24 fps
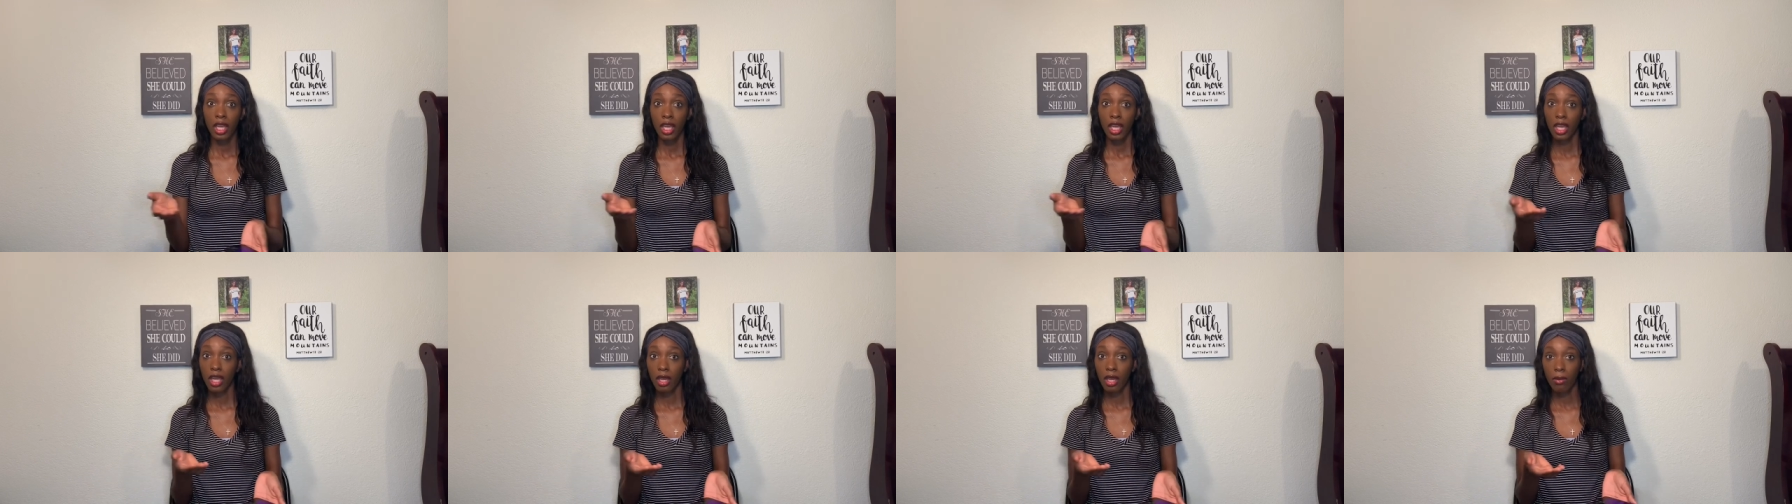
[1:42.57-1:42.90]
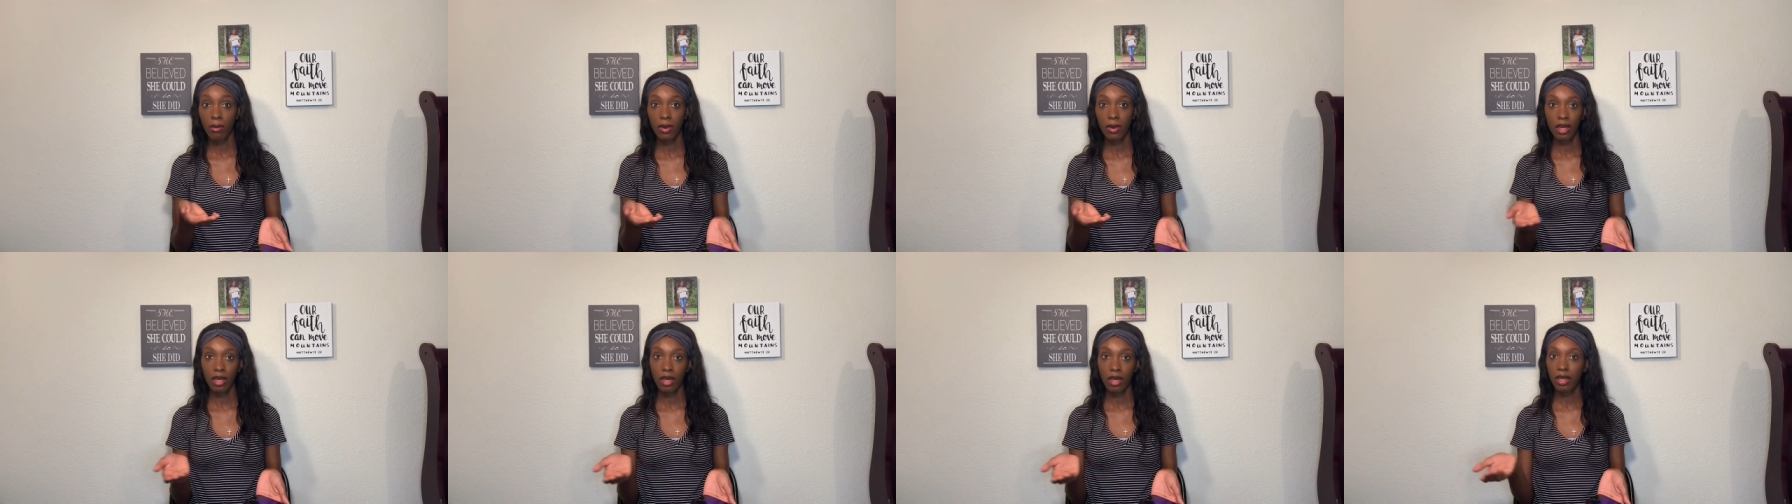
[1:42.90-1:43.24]
while
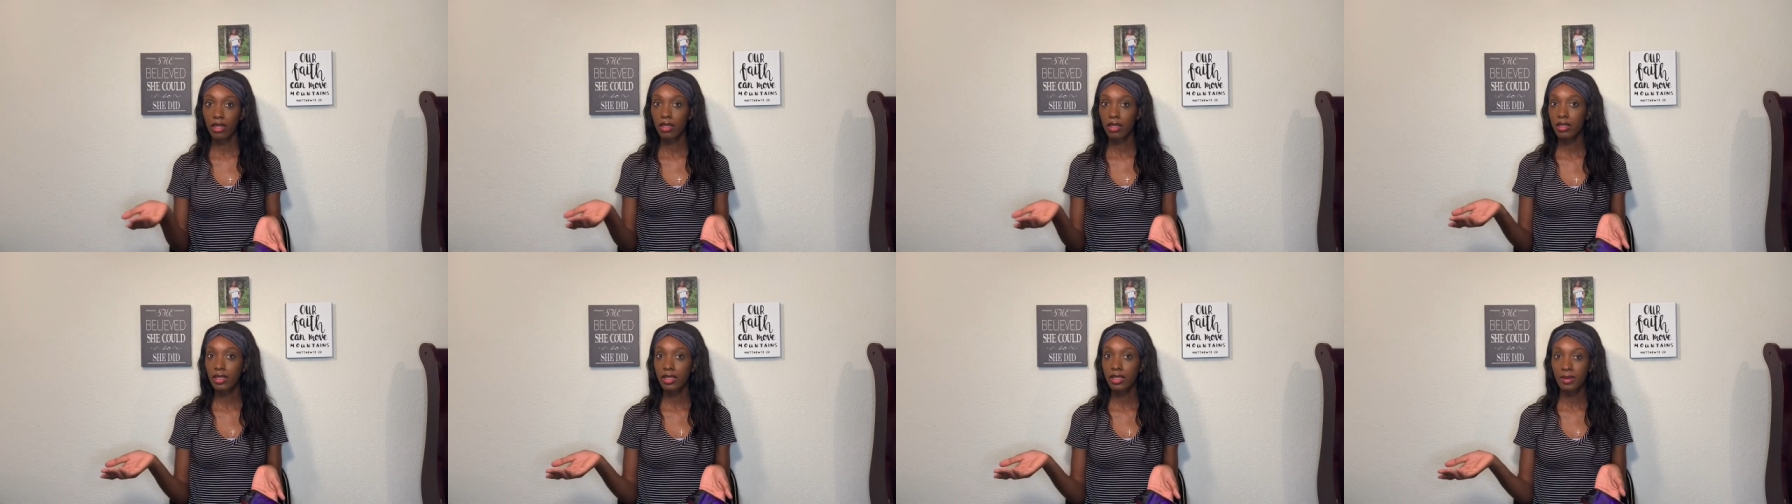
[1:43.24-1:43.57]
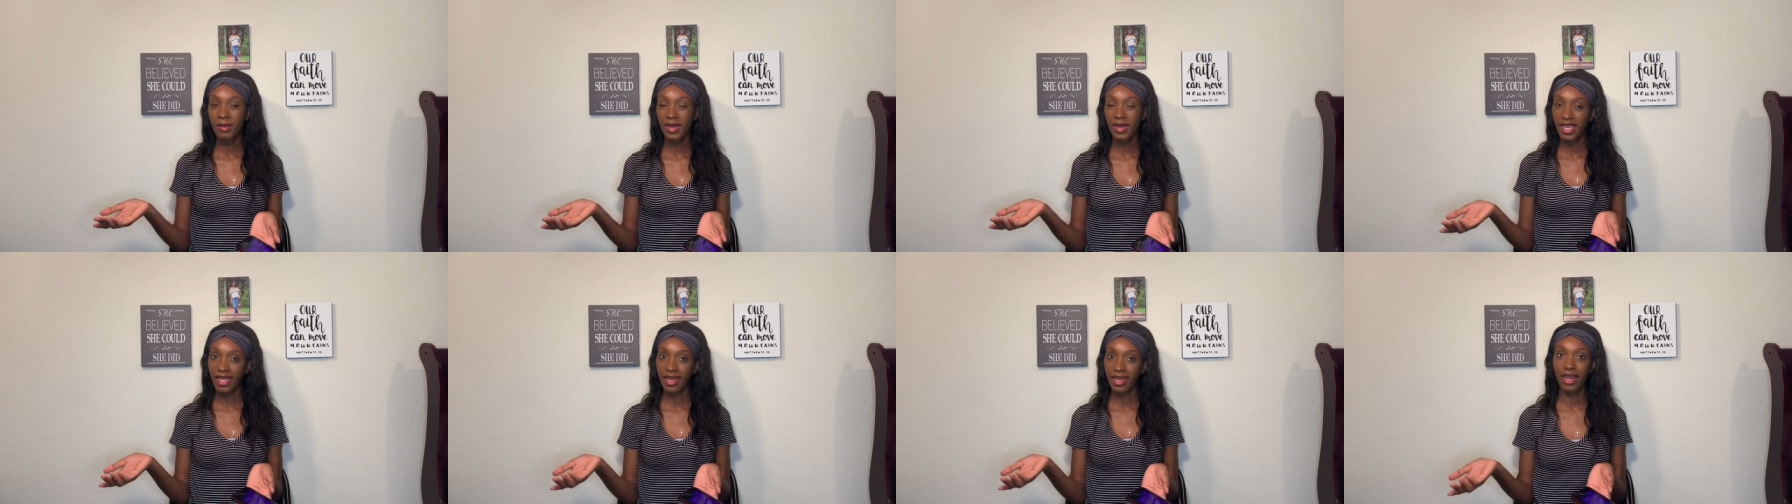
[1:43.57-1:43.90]
others
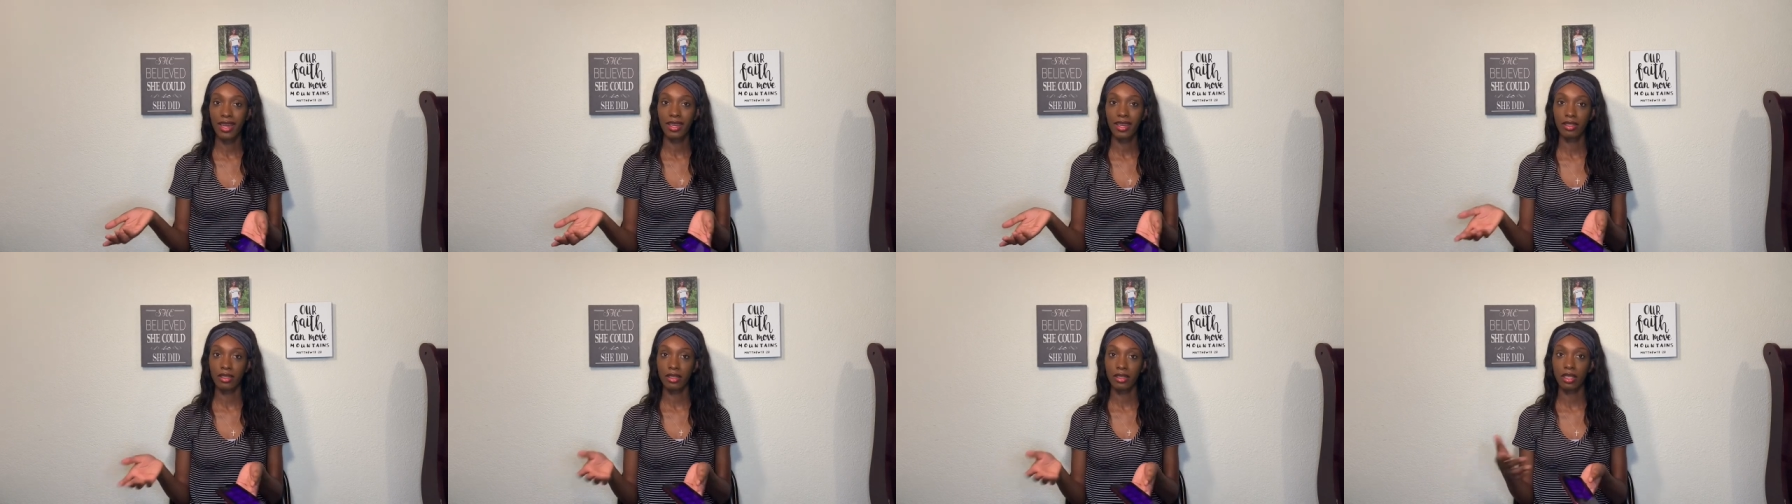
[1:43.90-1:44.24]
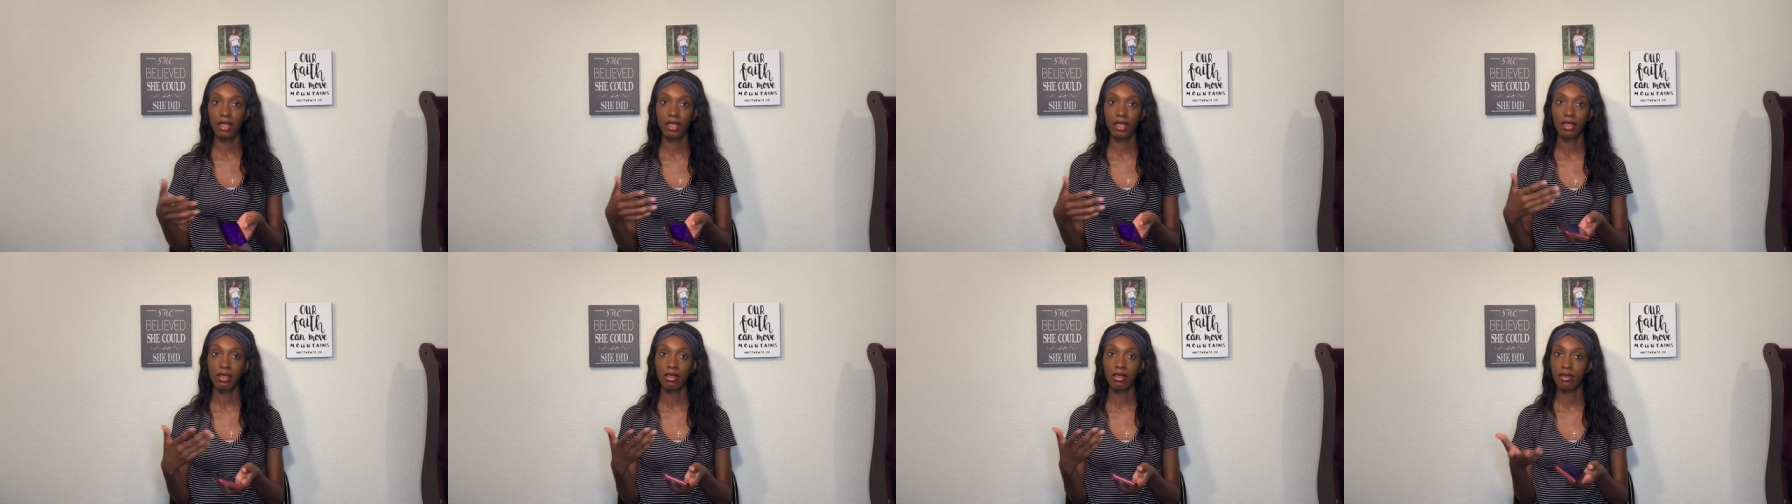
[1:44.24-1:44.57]
might not.
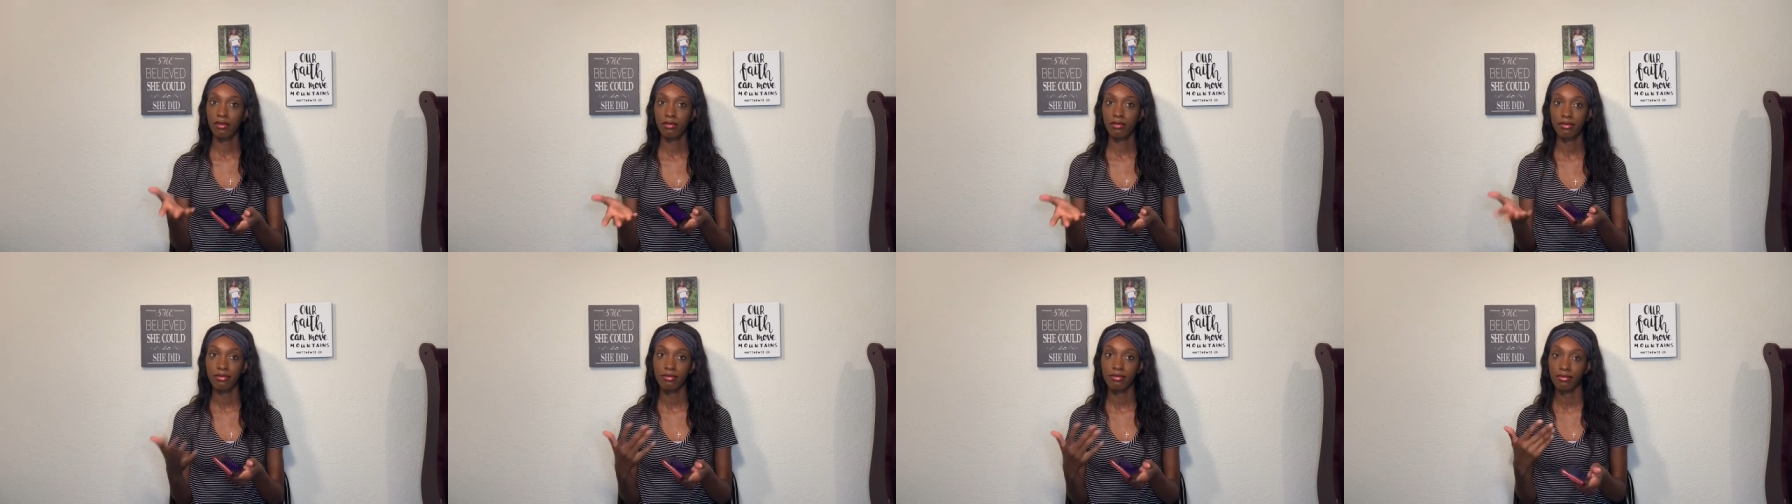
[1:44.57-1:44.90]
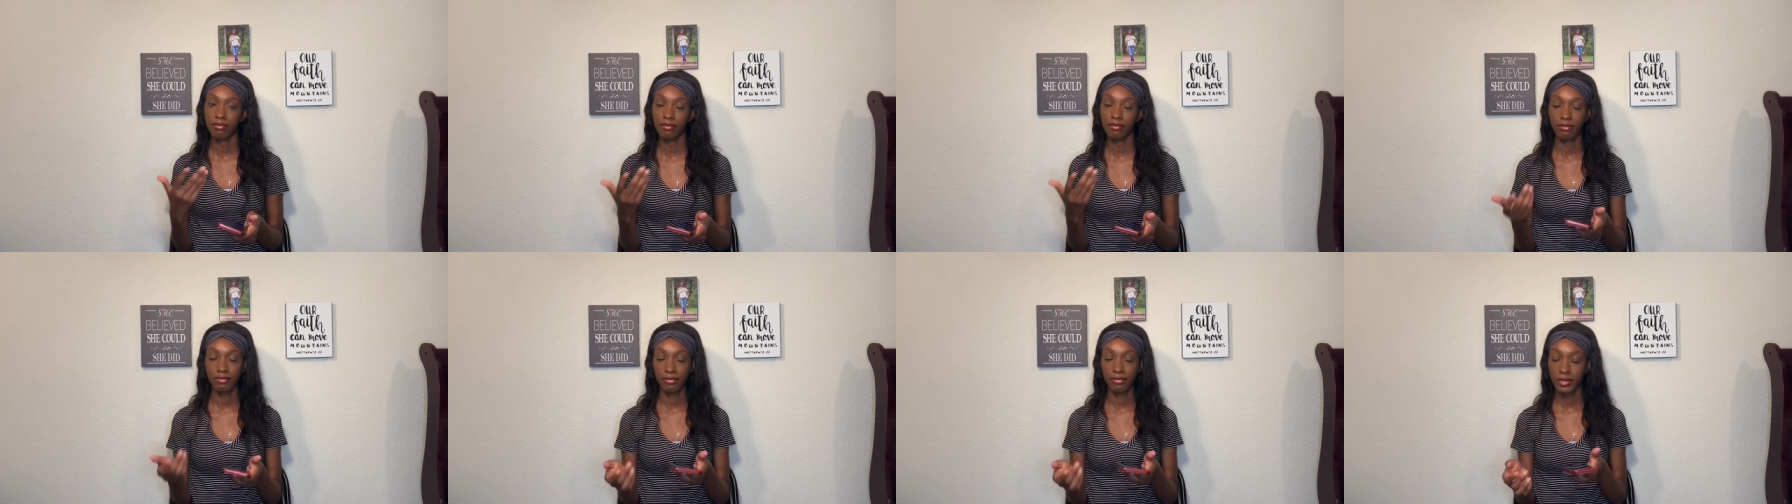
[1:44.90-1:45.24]
Like,
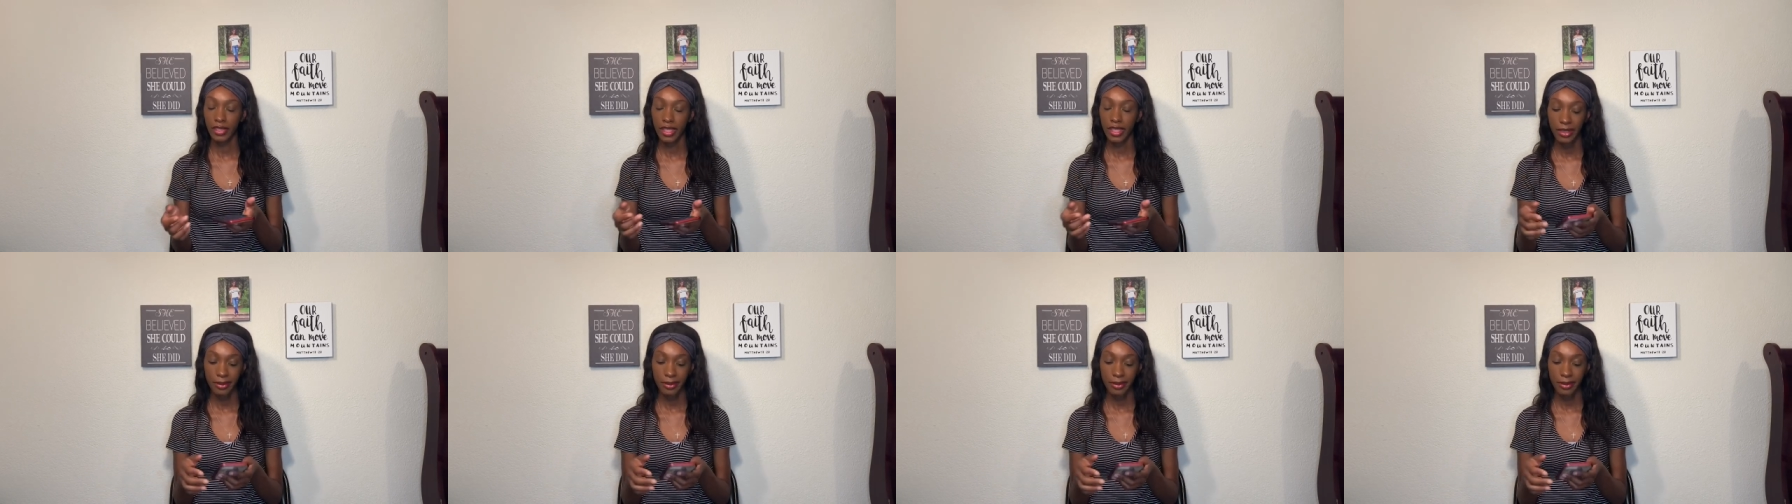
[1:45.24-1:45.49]
yeah.